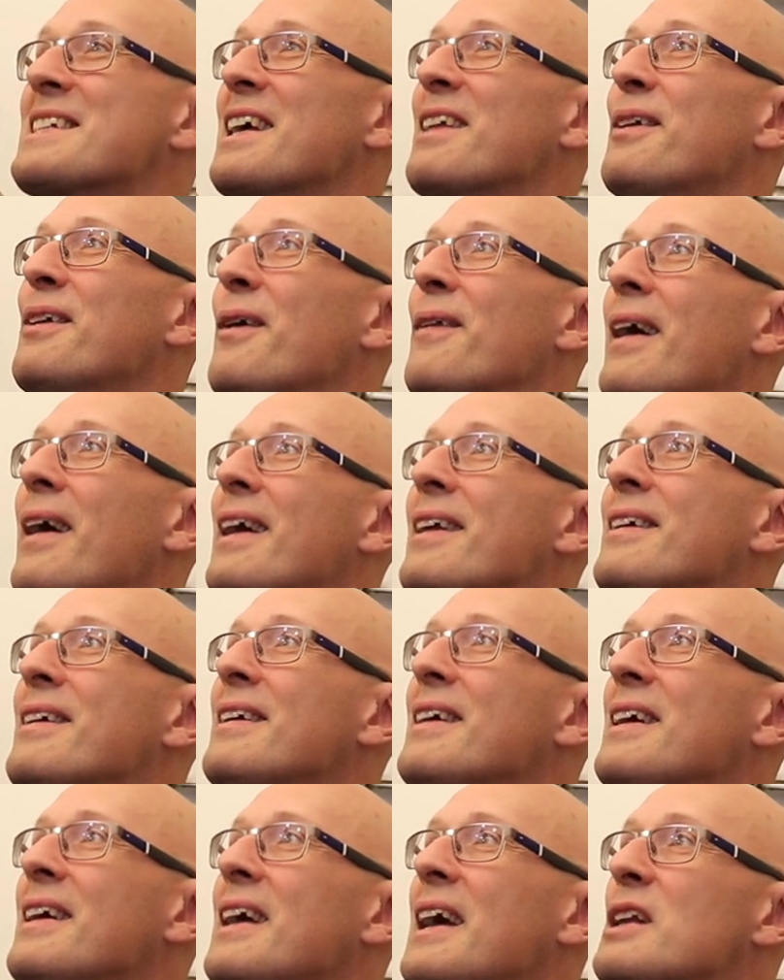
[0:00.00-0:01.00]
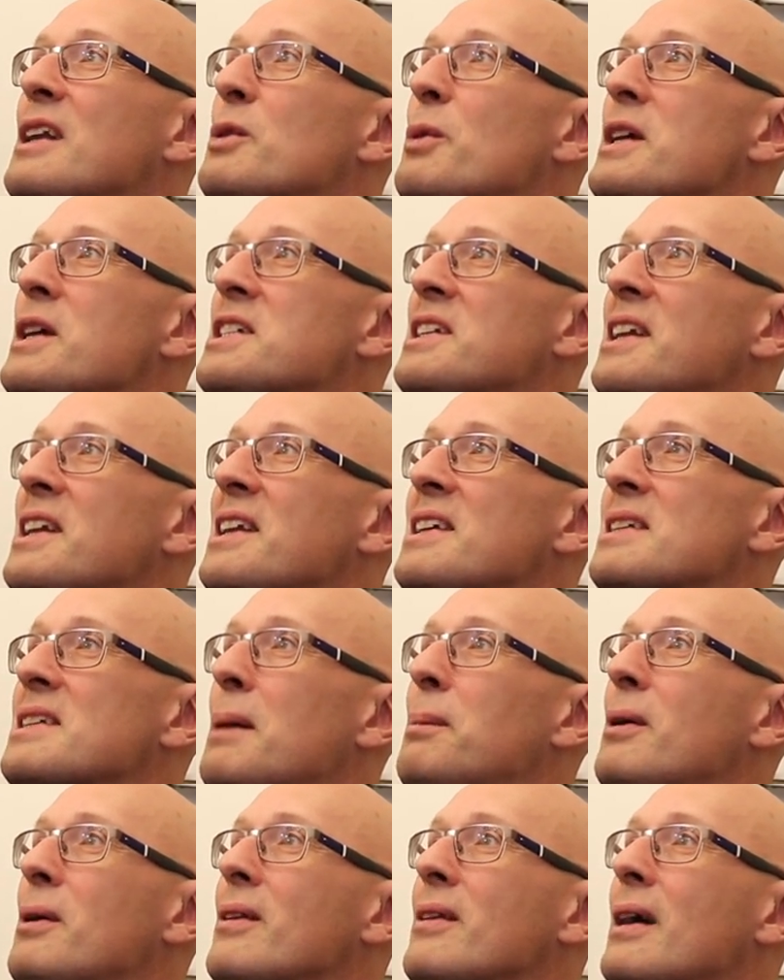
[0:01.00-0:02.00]
I thought that. It twisted as I
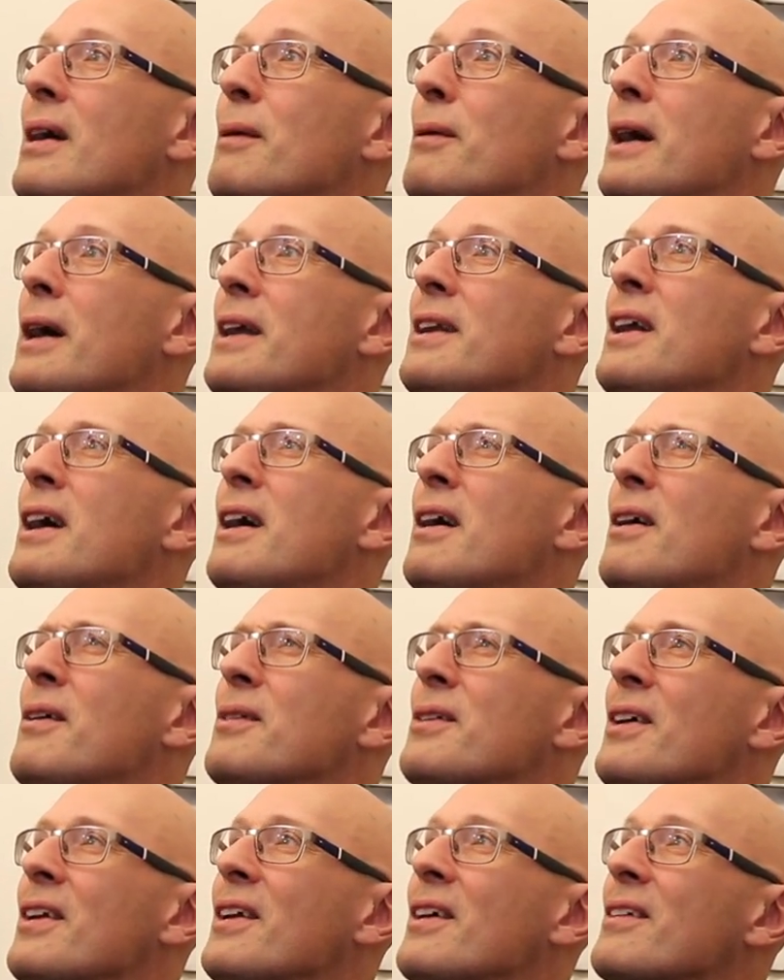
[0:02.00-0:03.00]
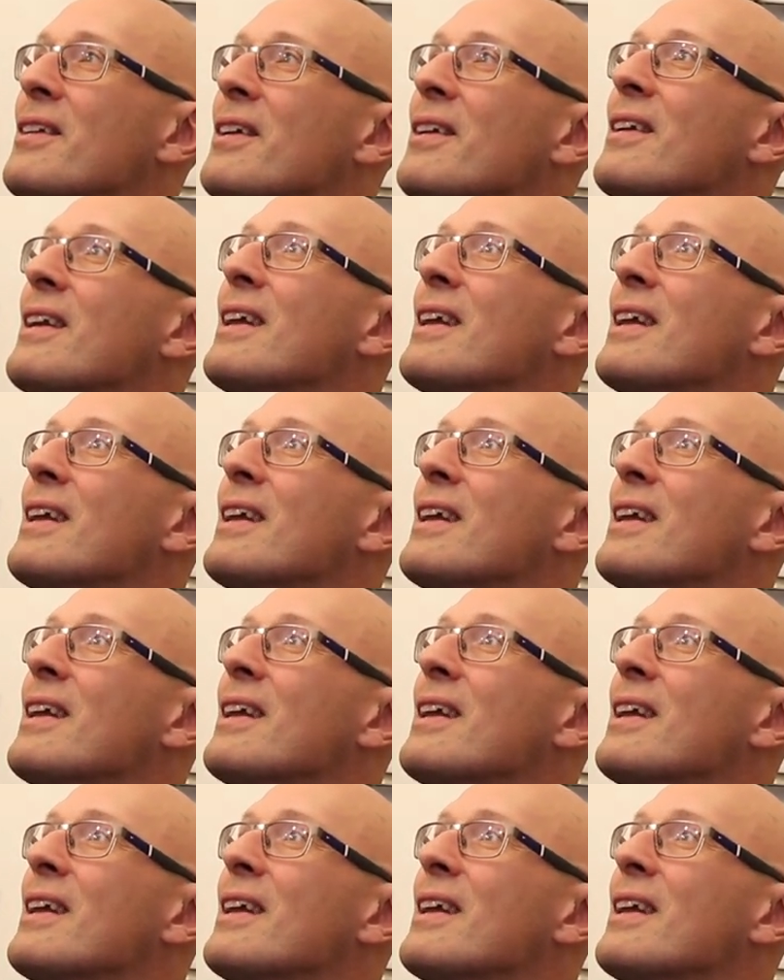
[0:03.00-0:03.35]
pulled it away. No, hold on.